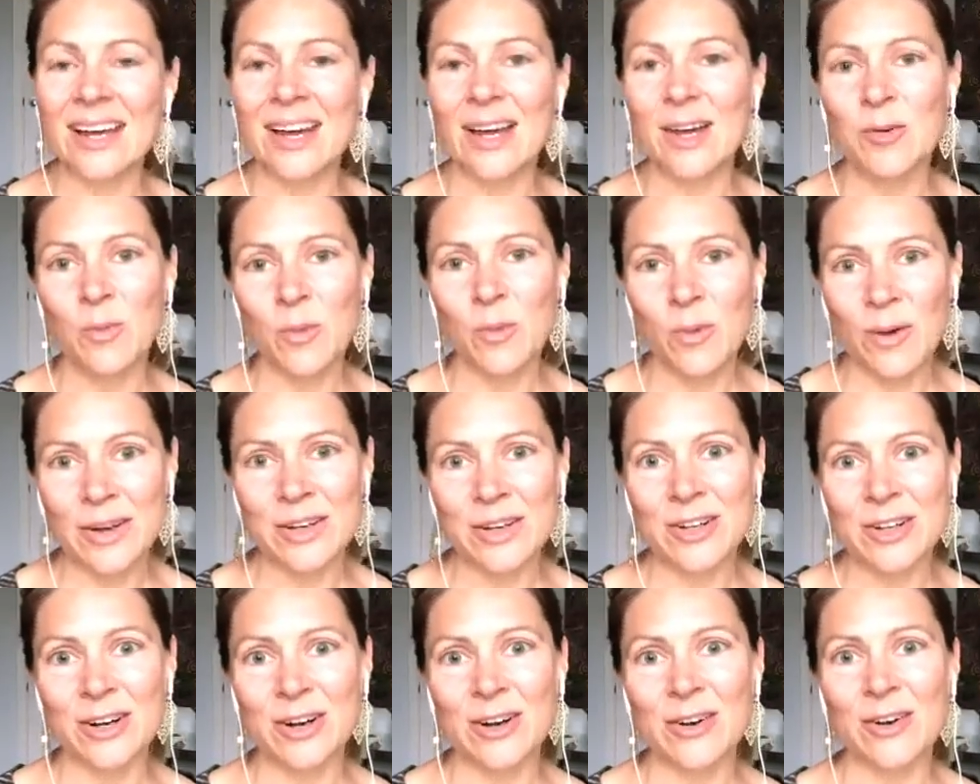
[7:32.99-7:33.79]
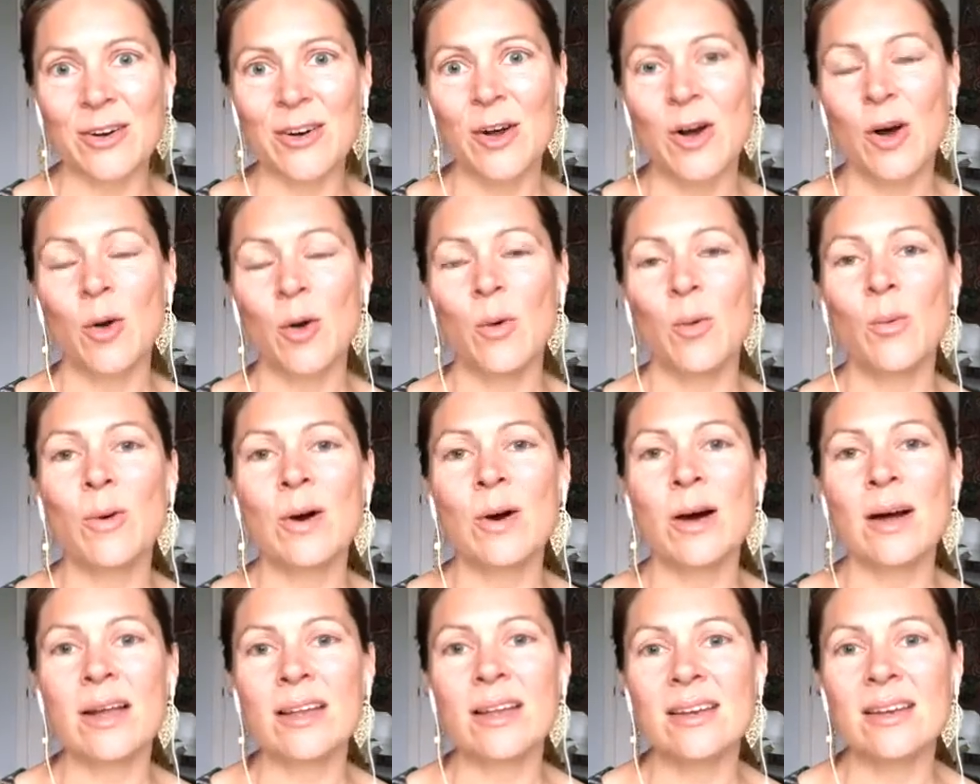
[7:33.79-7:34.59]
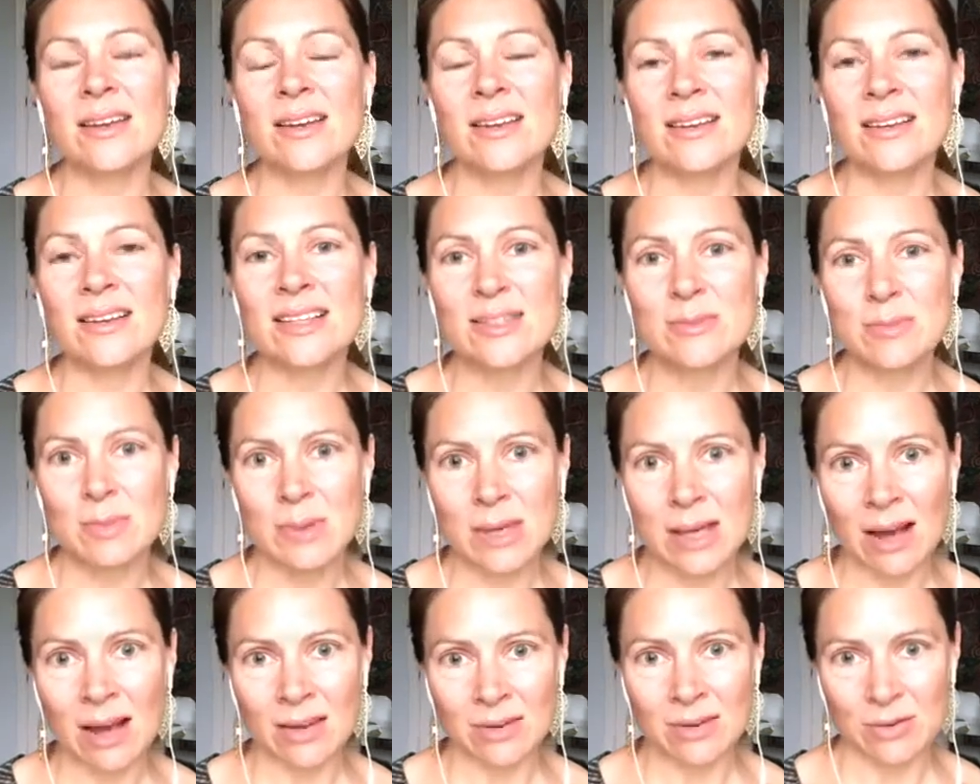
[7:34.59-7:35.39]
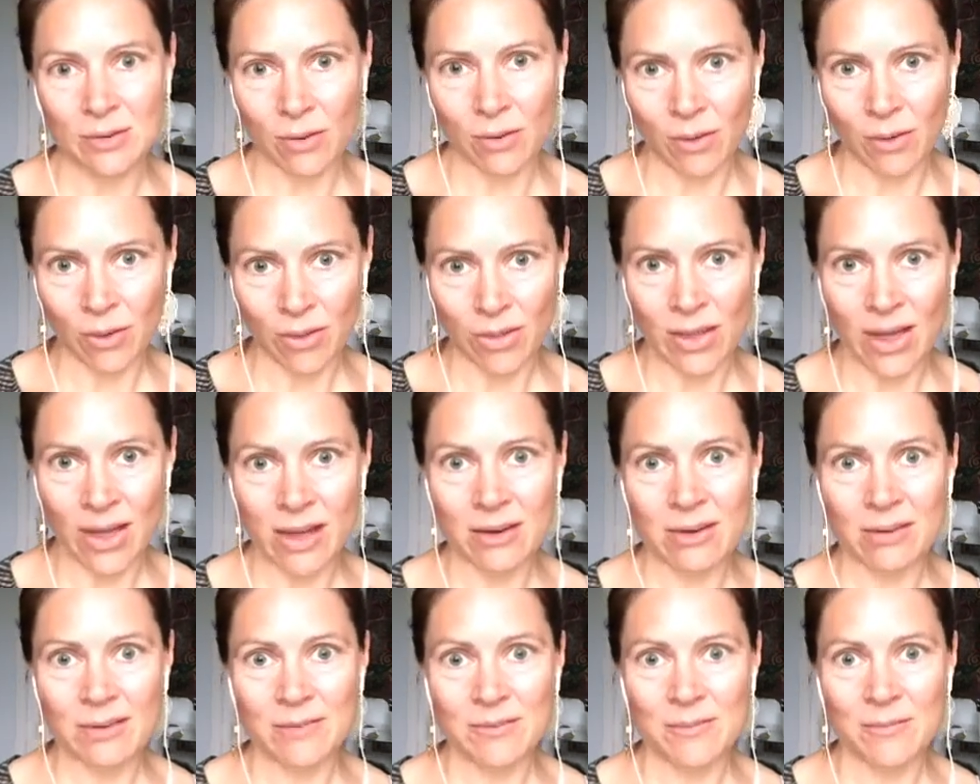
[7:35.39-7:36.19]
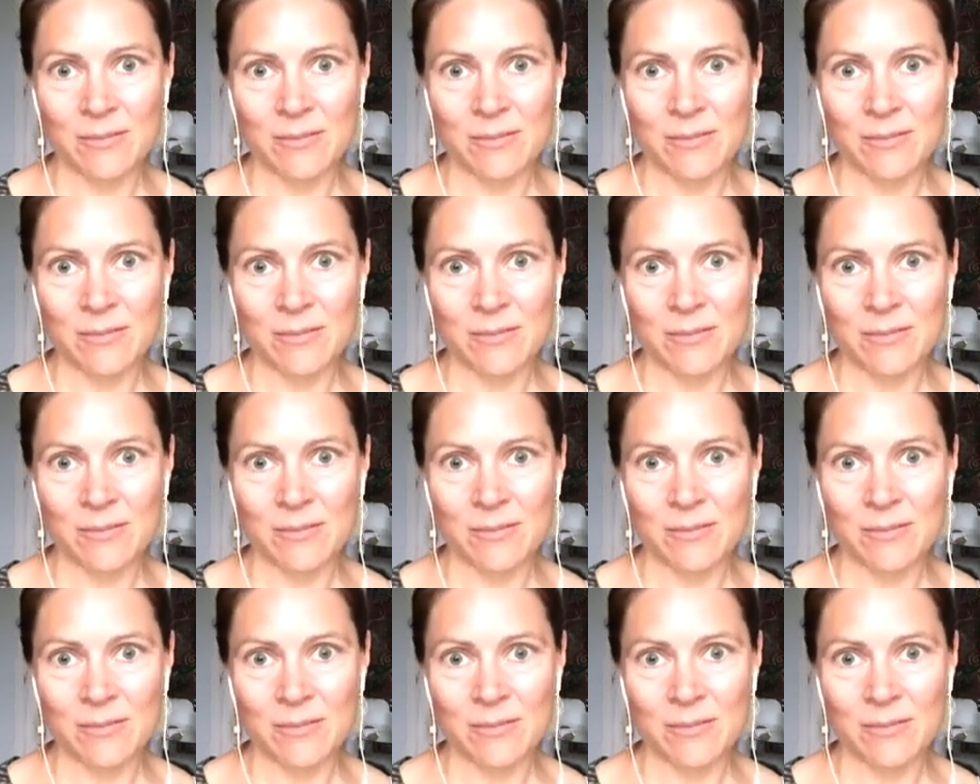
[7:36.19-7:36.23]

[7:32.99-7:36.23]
I wonder what is beyond all that.